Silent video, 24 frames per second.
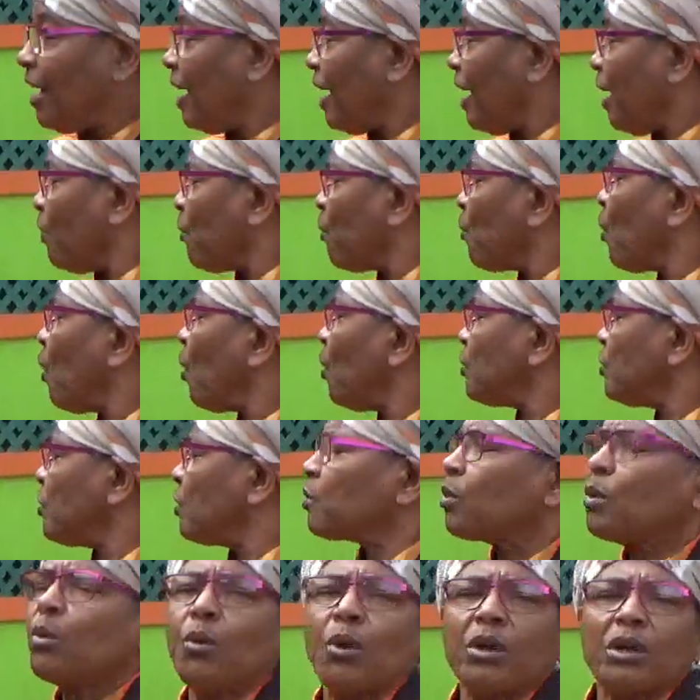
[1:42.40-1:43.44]
And roses
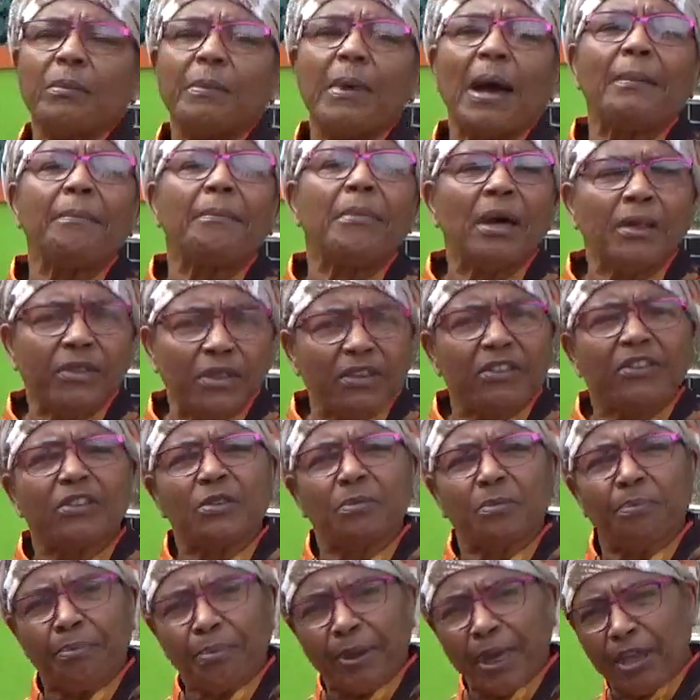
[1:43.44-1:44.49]
were one of my mother's
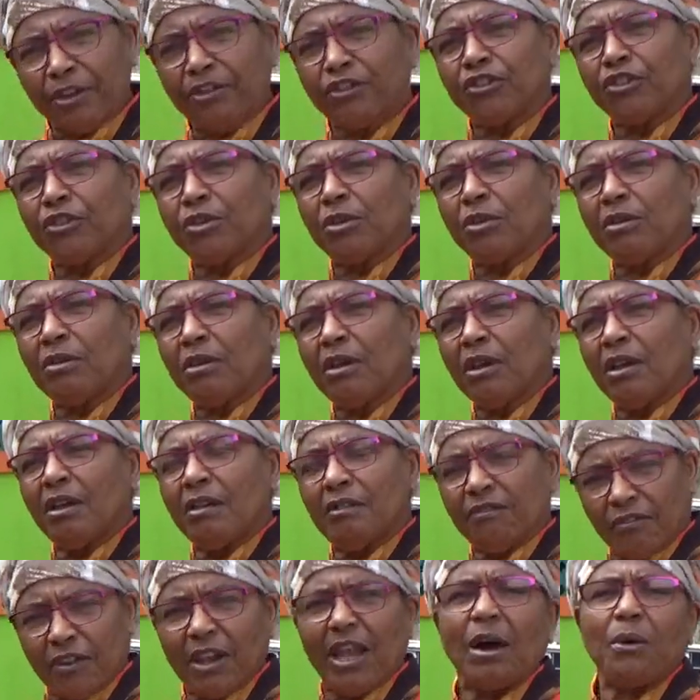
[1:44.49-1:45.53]
special
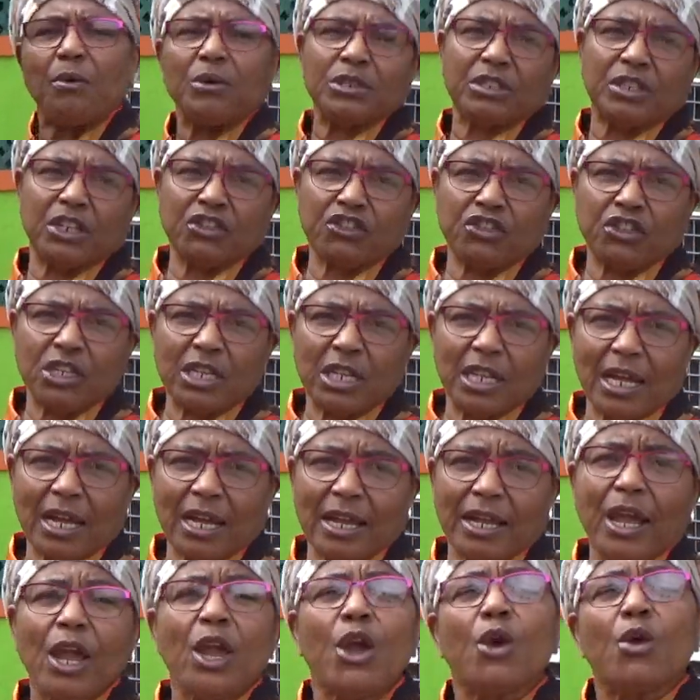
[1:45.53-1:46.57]
flowers that she
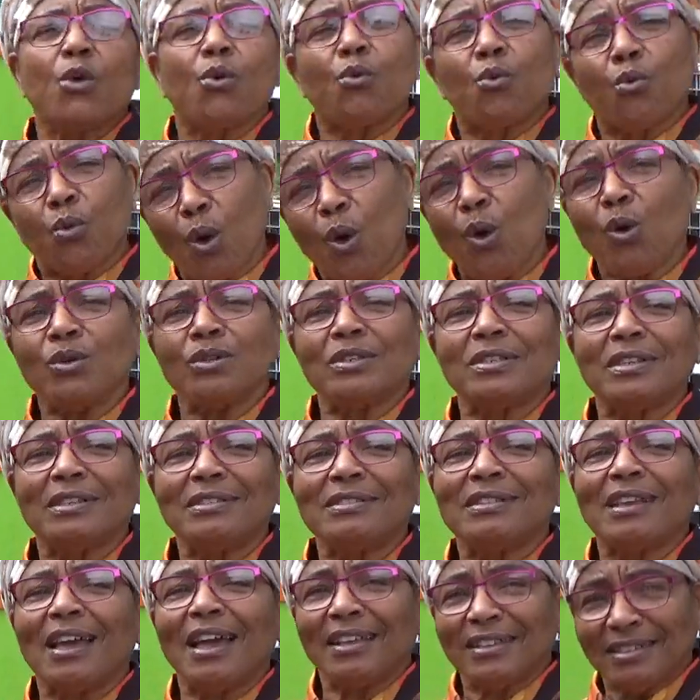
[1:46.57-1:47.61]
liked.
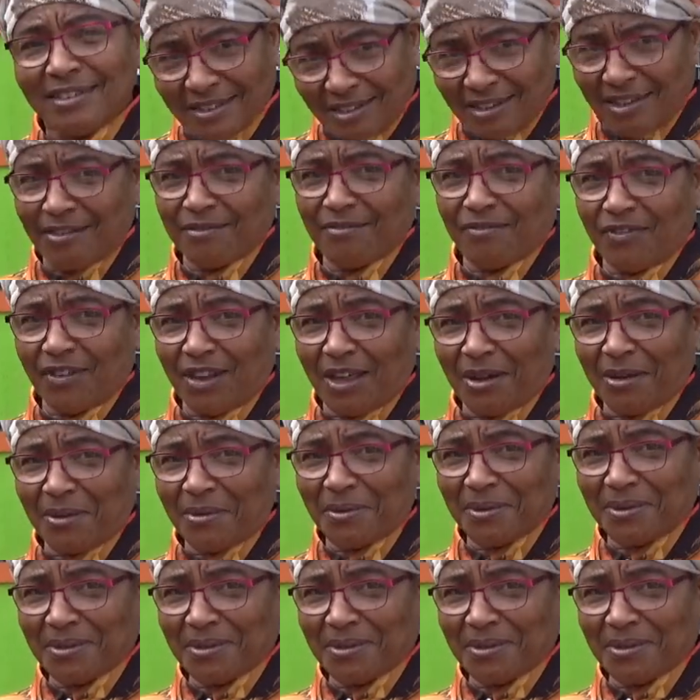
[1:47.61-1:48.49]
Roses and sunflowers.